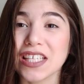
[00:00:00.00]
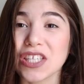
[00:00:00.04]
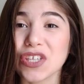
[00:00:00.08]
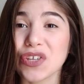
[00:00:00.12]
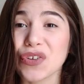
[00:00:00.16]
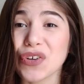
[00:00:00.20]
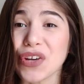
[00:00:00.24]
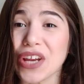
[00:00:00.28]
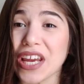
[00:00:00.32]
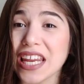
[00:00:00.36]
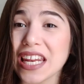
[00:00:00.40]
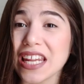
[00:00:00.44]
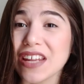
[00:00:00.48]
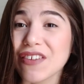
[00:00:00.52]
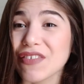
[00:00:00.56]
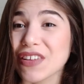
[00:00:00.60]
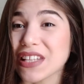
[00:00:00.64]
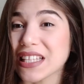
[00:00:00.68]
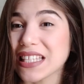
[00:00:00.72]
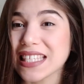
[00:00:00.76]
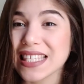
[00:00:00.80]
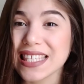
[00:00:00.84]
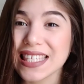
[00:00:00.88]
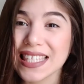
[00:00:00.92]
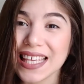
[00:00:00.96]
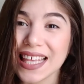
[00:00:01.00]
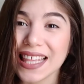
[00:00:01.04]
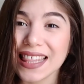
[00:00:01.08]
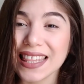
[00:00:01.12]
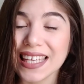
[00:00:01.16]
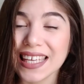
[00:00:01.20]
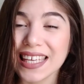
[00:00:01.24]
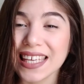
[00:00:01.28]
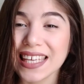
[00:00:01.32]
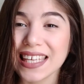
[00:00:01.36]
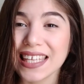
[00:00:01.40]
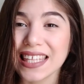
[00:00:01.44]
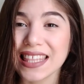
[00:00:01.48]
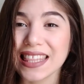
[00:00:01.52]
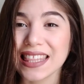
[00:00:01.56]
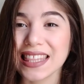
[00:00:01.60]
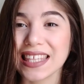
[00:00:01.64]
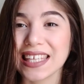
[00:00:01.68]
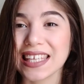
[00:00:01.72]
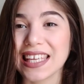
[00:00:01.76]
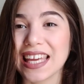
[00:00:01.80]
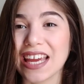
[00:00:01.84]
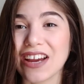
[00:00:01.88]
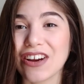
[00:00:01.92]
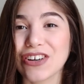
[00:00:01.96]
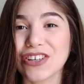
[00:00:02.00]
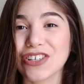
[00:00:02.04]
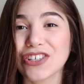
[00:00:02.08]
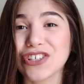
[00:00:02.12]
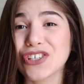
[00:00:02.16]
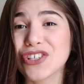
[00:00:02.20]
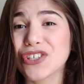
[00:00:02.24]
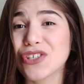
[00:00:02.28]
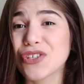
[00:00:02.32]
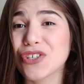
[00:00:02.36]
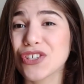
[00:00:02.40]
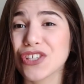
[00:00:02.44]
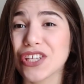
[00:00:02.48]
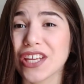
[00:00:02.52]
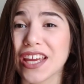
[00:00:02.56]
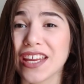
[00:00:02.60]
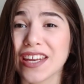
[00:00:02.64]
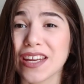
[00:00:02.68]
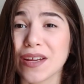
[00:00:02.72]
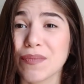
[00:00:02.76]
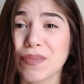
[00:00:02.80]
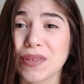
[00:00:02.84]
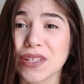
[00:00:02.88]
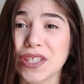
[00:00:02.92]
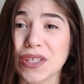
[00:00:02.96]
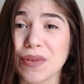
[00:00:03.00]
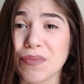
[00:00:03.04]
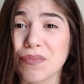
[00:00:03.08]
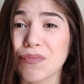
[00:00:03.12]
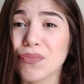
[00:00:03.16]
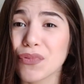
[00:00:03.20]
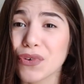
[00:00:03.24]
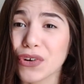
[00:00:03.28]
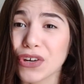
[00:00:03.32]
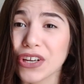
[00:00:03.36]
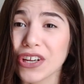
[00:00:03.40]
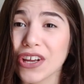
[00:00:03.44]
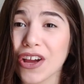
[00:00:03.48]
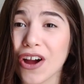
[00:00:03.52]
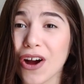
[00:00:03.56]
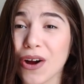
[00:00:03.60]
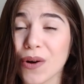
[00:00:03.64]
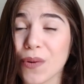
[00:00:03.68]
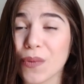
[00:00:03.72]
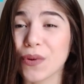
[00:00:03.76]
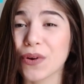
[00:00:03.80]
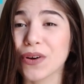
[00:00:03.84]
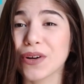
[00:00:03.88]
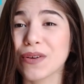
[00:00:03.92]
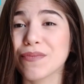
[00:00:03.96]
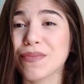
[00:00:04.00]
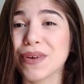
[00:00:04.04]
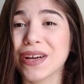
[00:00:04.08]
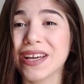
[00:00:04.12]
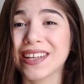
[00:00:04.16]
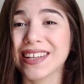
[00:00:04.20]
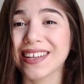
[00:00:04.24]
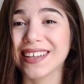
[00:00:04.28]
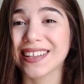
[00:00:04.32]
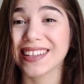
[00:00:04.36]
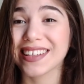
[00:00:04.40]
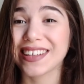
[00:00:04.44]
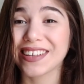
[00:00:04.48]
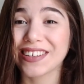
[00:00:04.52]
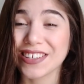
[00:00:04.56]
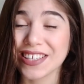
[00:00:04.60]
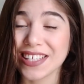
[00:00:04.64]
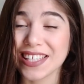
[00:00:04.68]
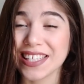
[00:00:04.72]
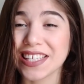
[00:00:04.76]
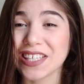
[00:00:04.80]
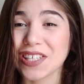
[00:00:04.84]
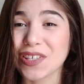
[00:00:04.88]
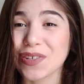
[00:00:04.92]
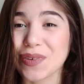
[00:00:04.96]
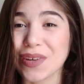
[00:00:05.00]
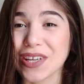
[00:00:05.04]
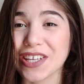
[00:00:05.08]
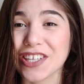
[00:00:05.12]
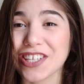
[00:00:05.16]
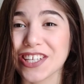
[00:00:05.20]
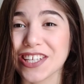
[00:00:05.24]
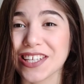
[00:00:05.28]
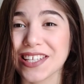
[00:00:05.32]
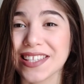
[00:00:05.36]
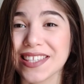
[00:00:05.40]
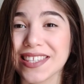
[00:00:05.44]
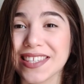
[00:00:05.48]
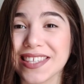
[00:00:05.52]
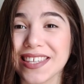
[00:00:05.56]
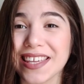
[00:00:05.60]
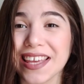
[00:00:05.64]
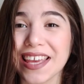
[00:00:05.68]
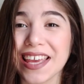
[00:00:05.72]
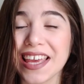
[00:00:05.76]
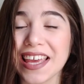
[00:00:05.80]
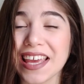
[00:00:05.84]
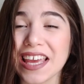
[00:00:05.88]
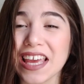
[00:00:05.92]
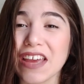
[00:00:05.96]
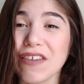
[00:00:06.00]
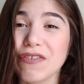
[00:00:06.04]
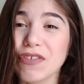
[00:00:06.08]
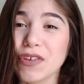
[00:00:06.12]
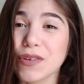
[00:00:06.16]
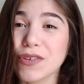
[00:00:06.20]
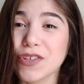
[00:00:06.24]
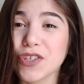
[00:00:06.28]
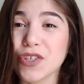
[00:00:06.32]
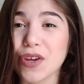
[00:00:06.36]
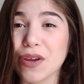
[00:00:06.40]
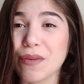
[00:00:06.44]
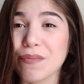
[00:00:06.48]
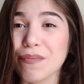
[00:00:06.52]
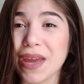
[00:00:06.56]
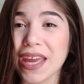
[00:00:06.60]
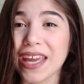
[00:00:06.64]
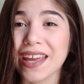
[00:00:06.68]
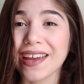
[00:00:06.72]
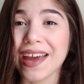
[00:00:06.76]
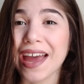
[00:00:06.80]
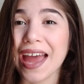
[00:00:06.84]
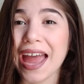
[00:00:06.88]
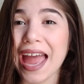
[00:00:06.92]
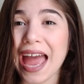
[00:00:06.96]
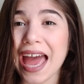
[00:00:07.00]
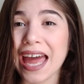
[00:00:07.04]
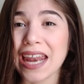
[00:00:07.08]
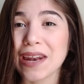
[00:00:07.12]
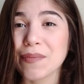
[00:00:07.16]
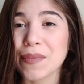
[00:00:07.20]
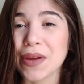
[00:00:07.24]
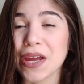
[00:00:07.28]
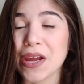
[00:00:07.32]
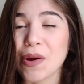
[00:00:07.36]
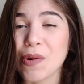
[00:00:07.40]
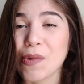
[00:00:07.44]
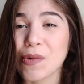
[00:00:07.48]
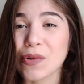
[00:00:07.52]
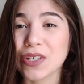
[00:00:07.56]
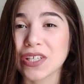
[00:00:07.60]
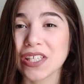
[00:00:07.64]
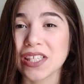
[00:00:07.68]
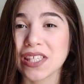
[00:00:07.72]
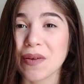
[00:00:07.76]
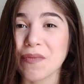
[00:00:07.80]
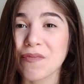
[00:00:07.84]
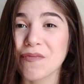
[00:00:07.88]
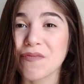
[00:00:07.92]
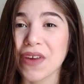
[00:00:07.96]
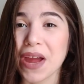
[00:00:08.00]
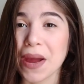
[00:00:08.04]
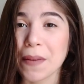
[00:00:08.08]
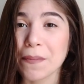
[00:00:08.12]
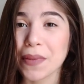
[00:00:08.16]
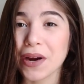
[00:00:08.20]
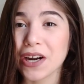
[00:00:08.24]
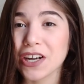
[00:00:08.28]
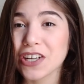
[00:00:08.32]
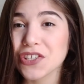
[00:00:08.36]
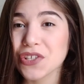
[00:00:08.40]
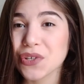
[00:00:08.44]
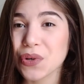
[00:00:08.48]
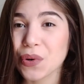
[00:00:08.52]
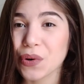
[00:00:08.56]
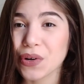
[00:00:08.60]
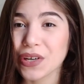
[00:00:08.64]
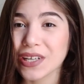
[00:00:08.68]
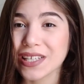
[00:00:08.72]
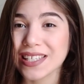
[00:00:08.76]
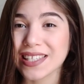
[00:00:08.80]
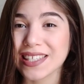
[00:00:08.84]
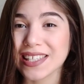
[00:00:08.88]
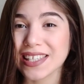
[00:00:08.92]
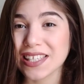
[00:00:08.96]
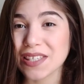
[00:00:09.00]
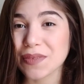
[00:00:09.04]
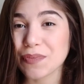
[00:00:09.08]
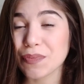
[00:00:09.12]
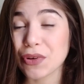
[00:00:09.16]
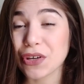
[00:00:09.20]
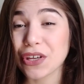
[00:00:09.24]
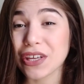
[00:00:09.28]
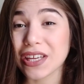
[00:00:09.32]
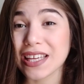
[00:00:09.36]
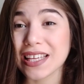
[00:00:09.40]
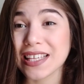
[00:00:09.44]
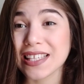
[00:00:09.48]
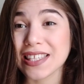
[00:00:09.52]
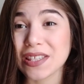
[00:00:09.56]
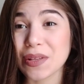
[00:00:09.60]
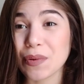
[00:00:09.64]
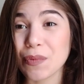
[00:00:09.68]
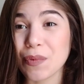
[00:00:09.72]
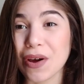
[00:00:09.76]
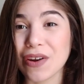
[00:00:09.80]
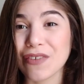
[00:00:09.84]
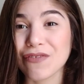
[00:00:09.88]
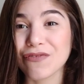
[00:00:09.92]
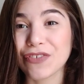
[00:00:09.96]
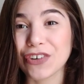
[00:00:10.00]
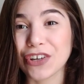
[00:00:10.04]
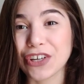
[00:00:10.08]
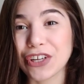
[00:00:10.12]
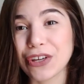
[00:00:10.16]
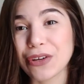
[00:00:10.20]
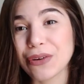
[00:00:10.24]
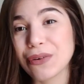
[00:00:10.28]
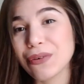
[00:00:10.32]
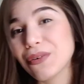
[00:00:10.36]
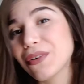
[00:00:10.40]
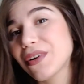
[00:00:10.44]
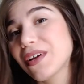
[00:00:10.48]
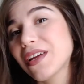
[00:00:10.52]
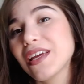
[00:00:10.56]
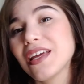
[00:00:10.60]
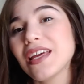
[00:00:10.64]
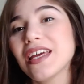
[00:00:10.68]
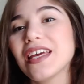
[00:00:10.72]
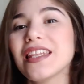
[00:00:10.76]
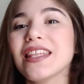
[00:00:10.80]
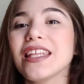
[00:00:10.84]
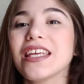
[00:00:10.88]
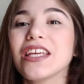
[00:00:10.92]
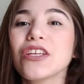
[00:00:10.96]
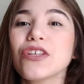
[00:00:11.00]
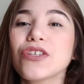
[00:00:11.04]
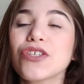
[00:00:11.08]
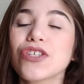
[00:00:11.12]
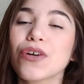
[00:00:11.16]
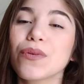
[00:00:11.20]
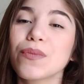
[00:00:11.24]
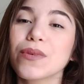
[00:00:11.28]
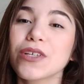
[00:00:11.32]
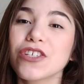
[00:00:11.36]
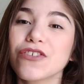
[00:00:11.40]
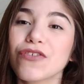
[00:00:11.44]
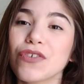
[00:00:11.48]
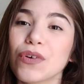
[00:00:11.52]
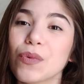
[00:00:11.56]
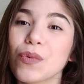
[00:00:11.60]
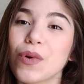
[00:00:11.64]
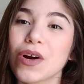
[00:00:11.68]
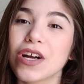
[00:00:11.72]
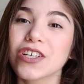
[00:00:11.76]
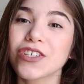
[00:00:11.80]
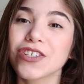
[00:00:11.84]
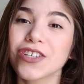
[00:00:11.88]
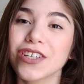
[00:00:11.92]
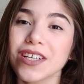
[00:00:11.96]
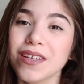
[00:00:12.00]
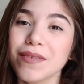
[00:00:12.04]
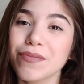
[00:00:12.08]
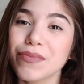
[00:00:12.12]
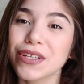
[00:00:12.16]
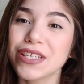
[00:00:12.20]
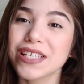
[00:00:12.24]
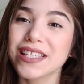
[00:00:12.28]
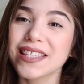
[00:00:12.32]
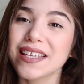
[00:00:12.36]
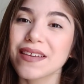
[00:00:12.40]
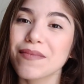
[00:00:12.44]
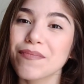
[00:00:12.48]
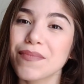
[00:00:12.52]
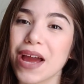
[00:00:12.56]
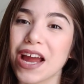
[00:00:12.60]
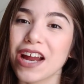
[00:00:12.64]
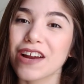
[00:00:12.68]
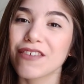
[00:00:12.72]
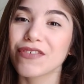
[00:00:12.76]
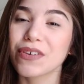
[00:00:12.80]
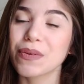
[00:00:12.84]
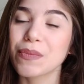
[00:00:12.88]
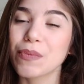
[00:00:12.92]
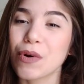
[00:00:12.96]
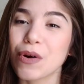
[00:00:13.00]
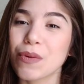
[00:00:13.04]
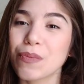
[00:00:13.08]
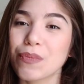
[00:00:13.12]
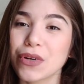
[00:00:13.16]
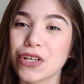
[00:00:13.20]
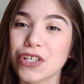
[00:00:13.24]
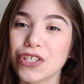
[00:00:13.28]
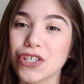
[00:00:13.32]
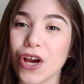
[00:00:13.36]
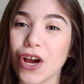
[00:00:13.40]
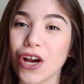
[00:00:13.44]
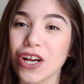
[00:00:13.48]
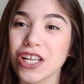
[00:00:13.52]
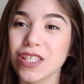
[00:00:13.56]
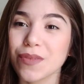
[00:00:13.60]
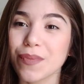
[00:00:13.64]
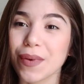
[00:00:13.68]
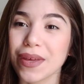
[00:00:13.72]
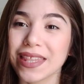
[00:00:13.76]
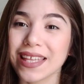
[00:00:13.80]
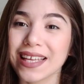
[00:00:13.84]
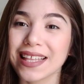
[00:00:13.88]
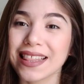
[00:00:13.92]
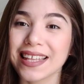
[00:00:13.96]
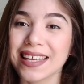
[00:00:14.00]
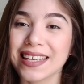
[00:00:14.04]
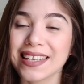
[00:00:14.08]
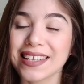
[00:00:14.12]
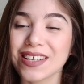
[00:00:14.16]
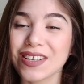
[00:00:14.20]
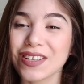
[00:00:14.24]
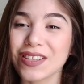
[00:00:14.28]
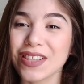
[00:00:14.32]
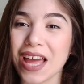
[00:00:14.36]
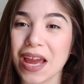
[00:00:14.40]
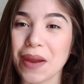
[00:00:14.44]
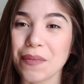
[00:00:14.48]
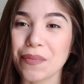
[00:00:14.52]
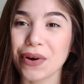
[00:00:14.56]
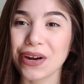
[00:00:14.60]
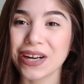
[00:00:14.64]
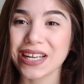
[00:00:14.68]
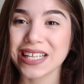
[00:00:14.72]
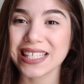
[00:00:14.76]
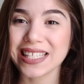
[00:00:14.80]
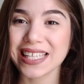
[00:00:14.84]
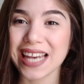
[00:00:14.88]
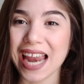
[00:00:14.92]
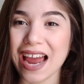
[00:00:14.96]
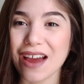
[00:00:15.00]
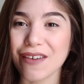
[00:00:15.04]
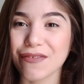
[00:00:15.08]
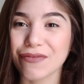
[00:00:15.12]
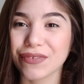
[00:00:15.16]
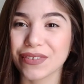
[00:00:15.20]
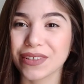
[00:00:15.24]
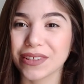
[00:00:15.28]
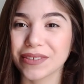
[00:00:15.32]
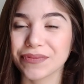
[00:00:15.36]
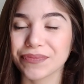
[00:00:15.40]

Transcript: is creative and silly. The characters usually end up in some pretty awkward but hilarious situations. If you enjoy manga, anime, or some vampire stories, this book is the one for you. Thank you so much for watching. Please come back for more book talks by the Glendale Library staff.